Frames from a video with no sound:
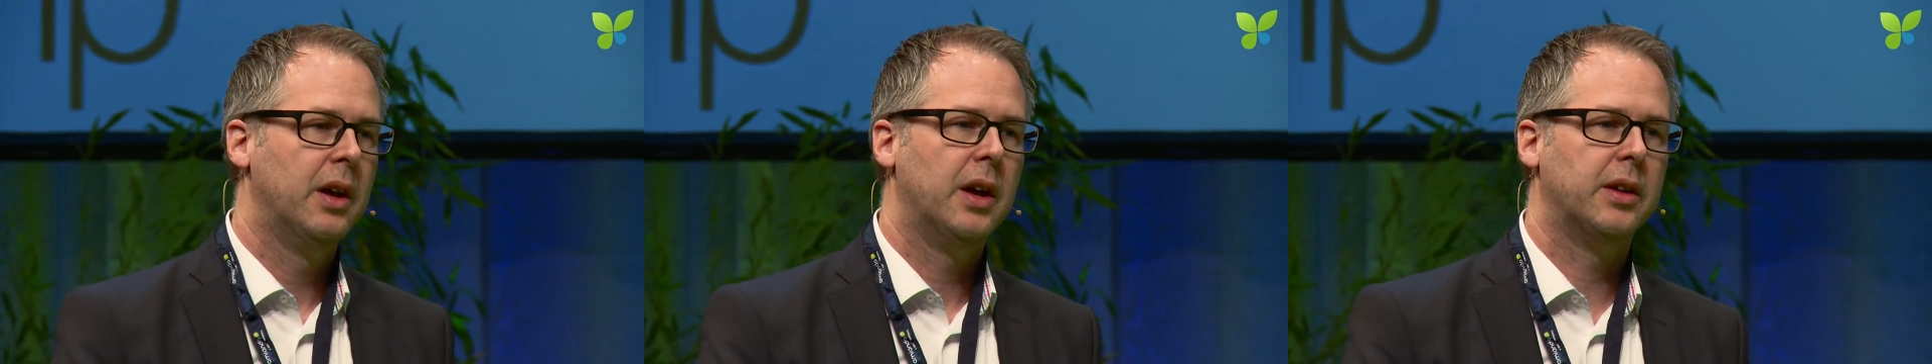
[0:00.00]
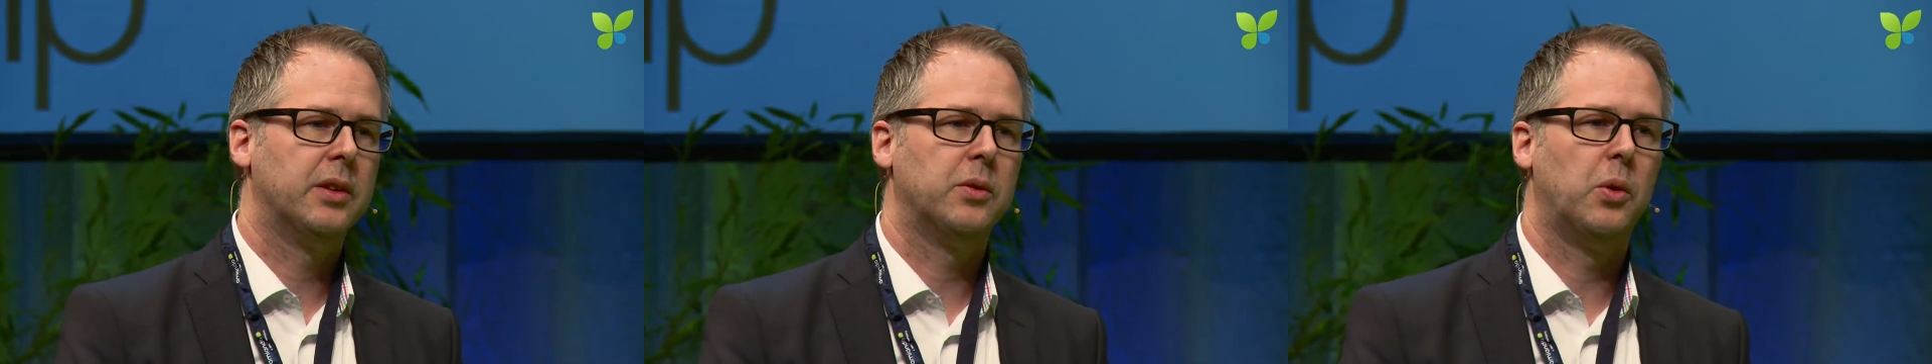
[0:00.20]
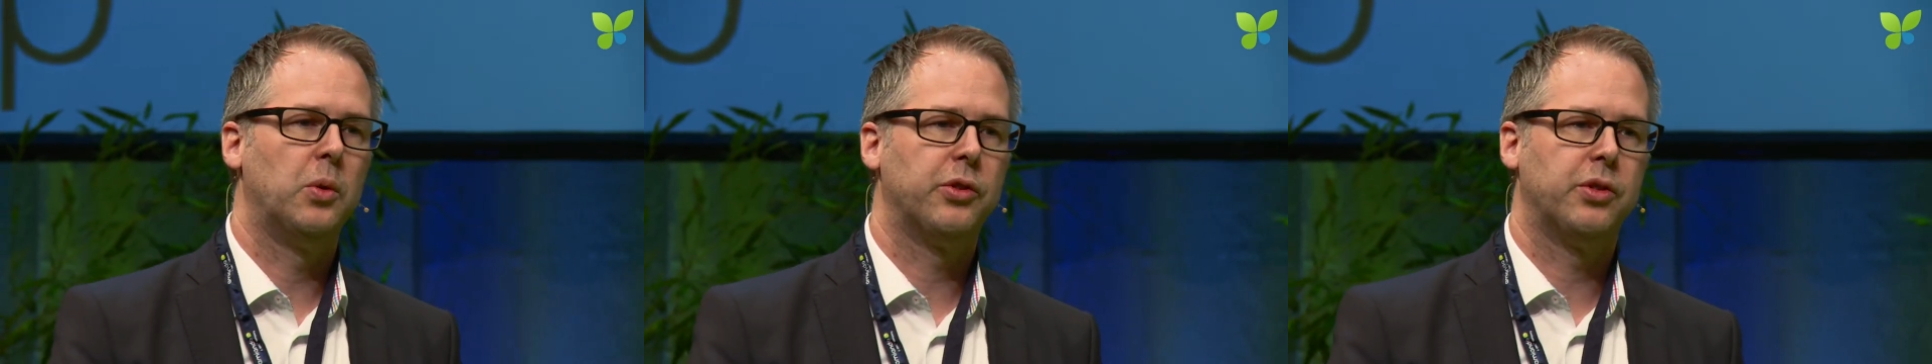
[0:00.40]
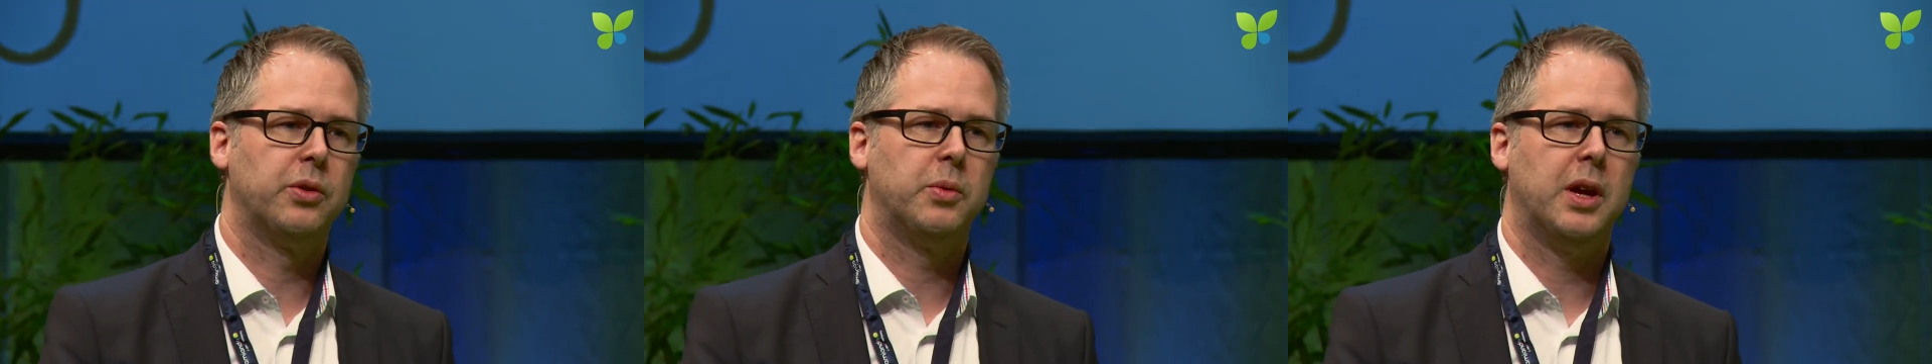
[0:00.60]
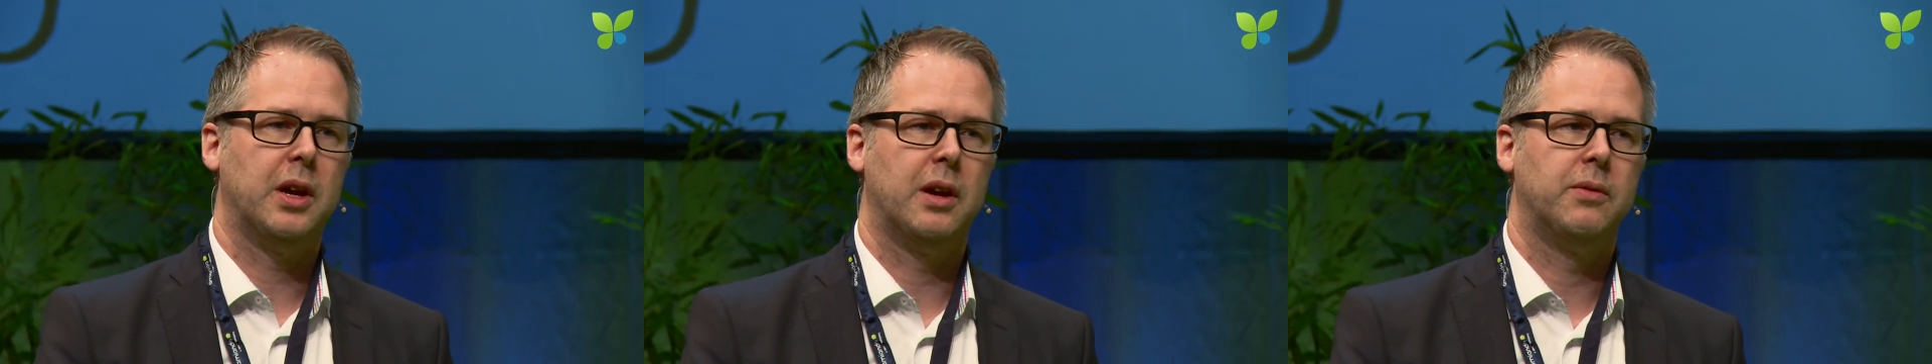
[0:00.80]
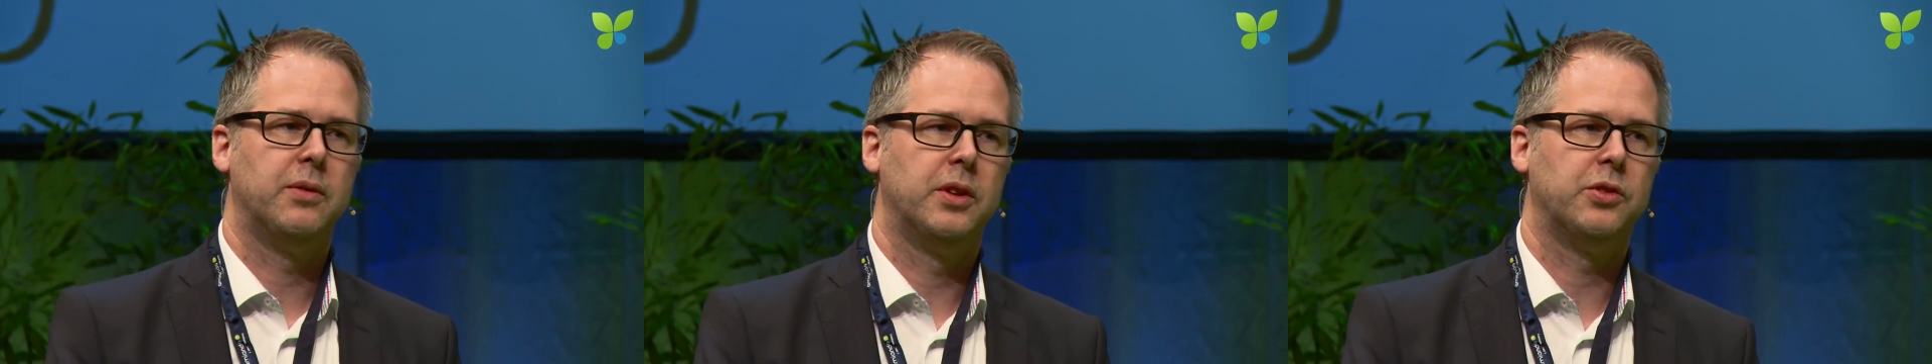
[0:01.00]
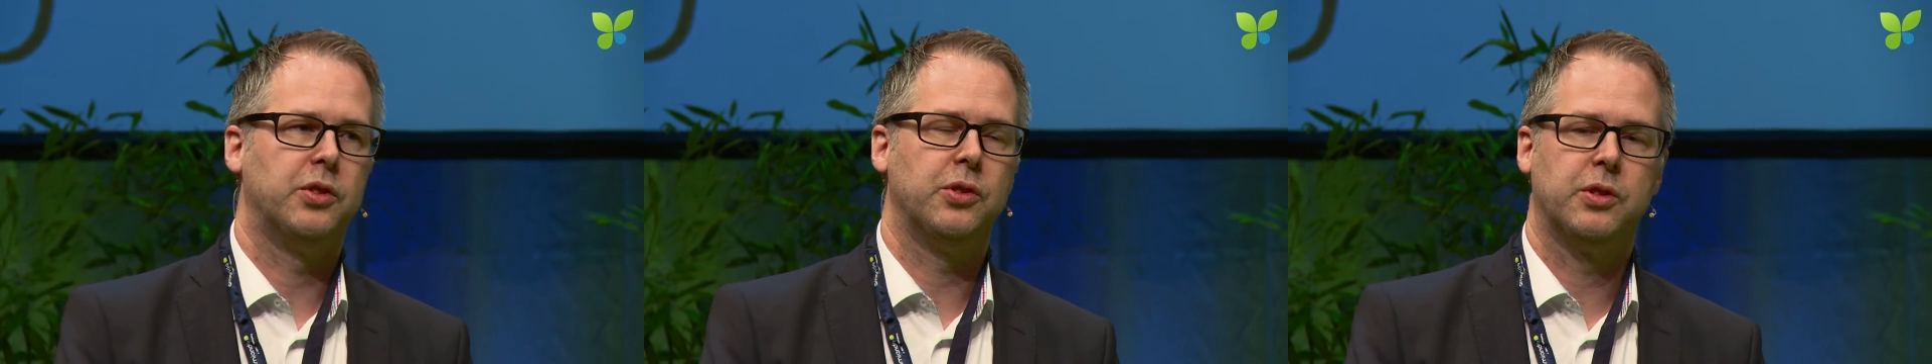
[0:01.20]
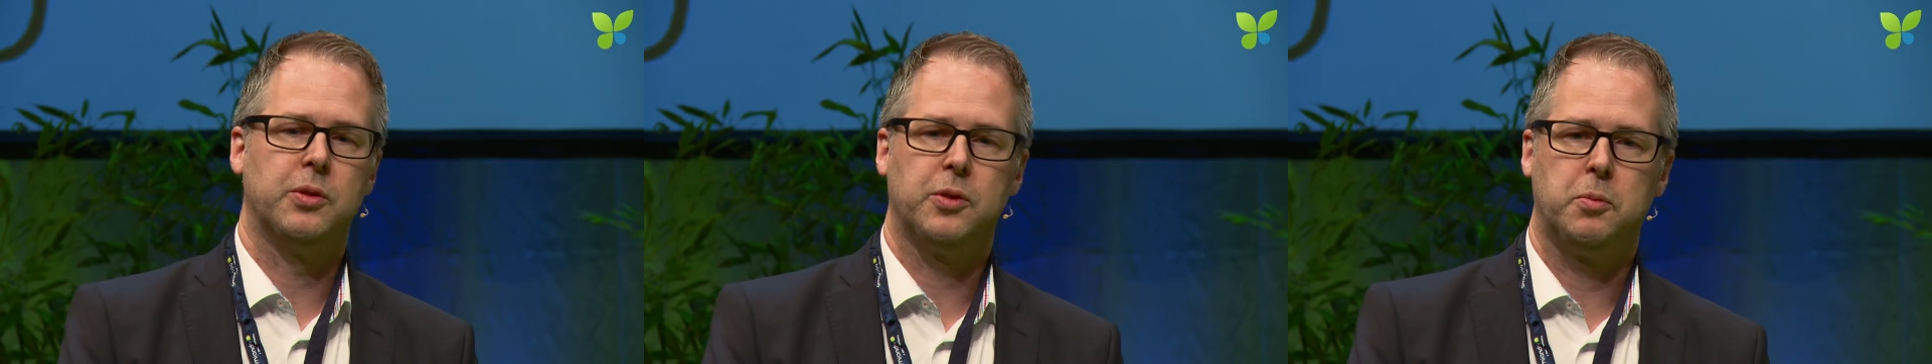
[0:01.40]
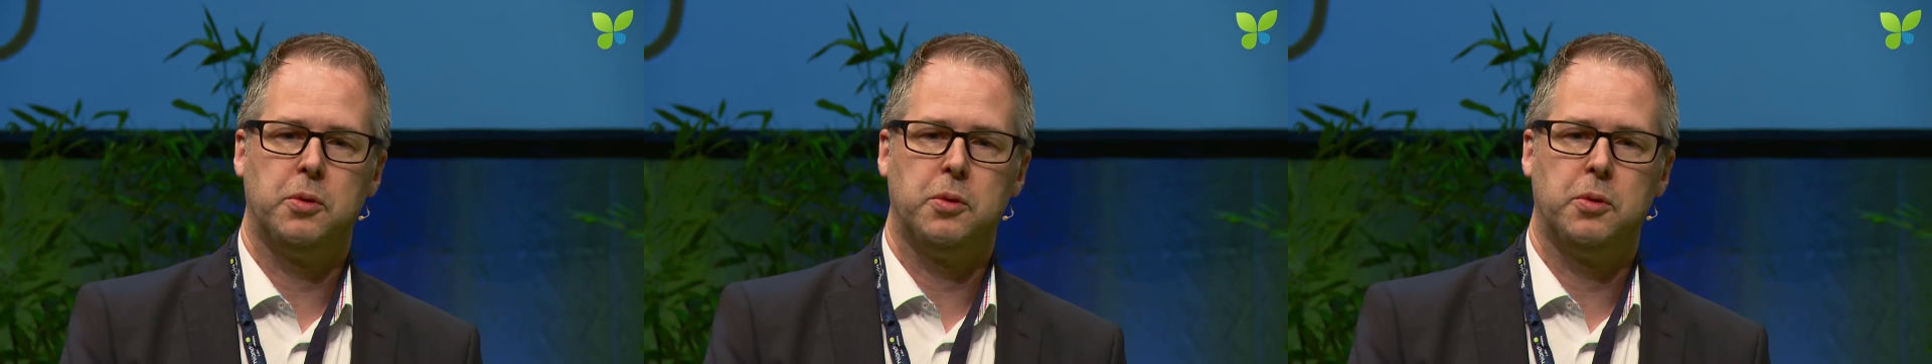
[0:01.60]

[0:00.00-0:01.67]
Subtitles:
and also we have the systems